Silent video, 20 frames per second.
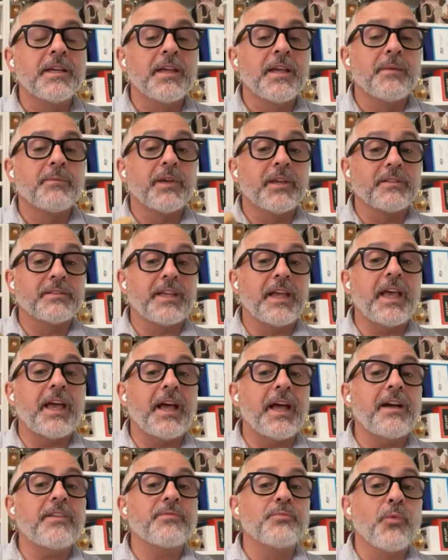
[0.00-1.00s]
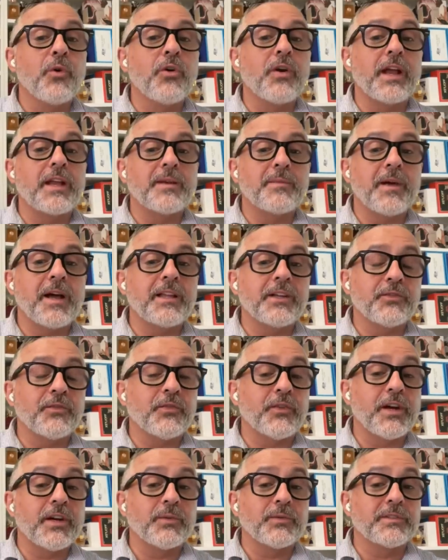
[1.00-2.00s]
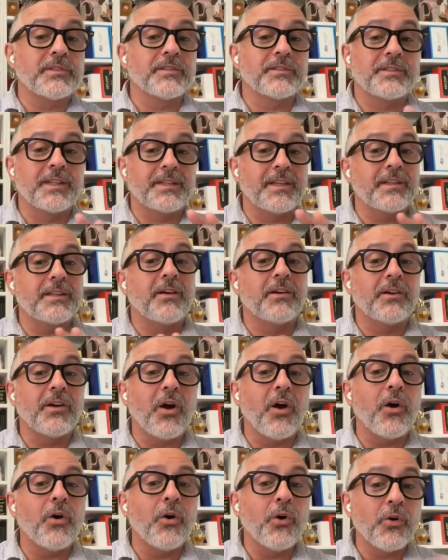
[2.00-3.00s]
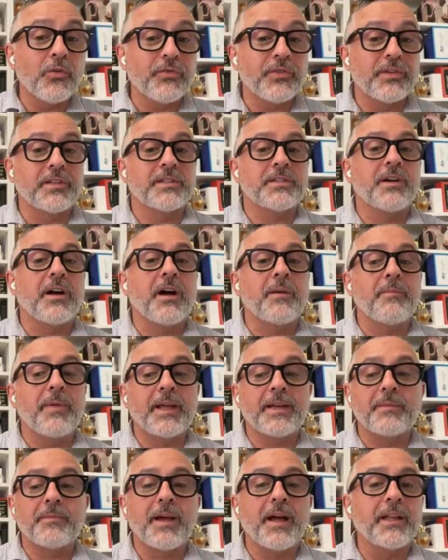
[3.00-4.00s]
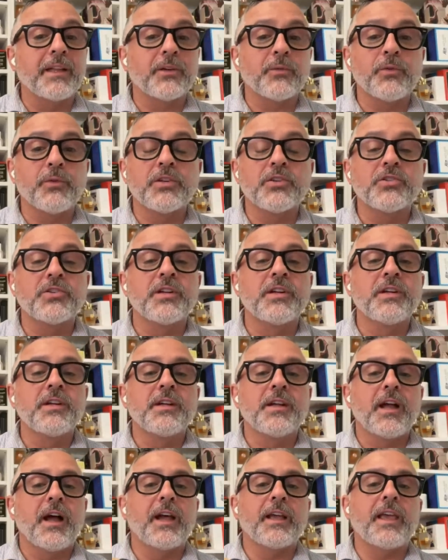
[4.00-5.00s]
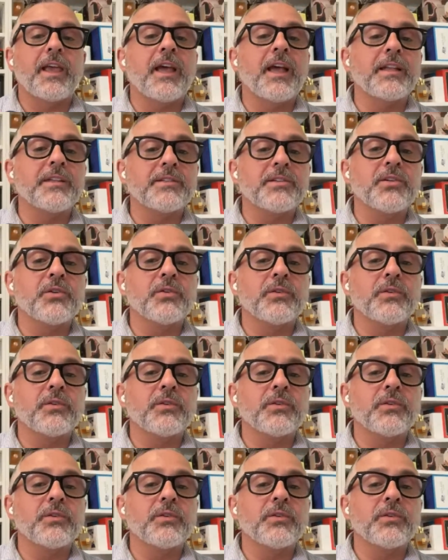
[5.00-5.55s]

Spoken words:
because they have more animalic fragrances that are over the top animalic, which I can't do.